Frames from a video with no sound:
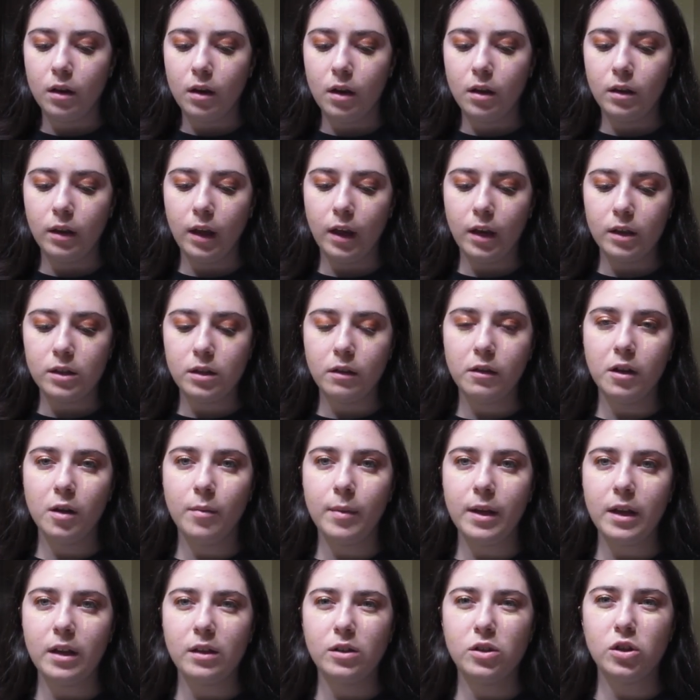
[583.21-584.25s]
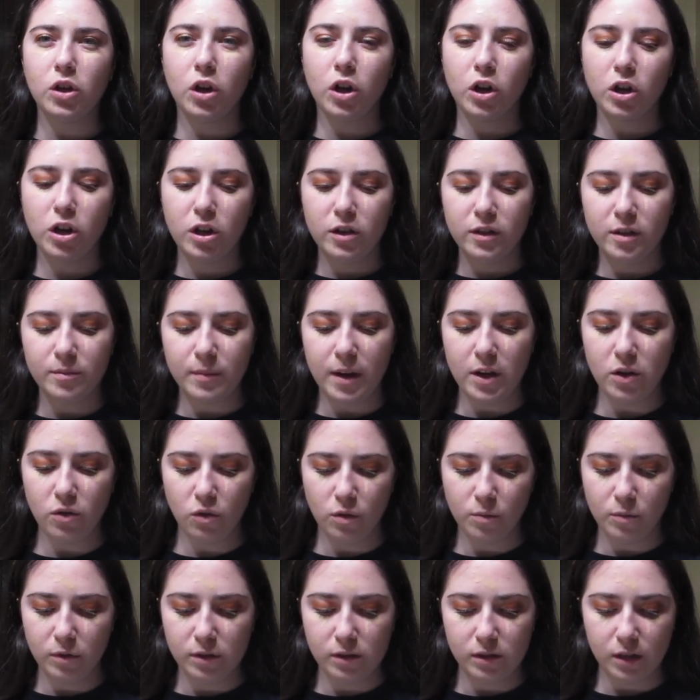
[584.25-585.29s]
And like it's a little bit darker than my
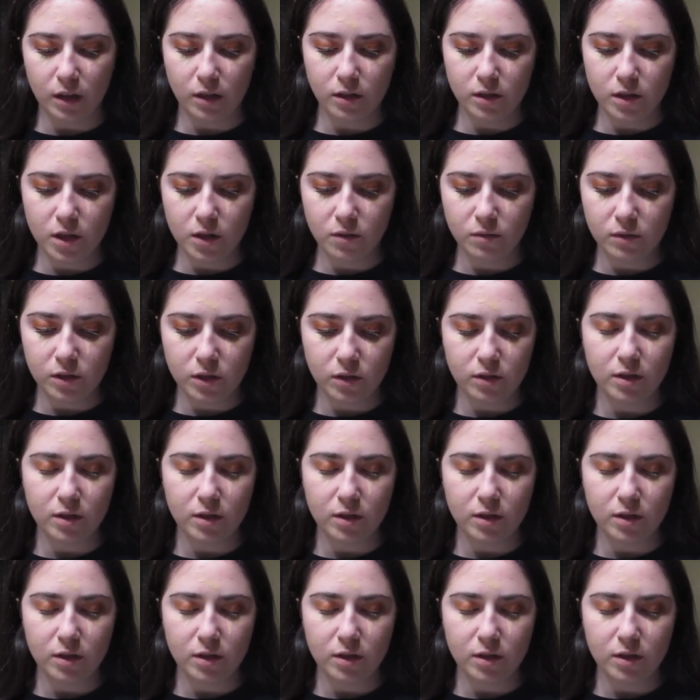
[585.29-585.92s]
normal skin tone,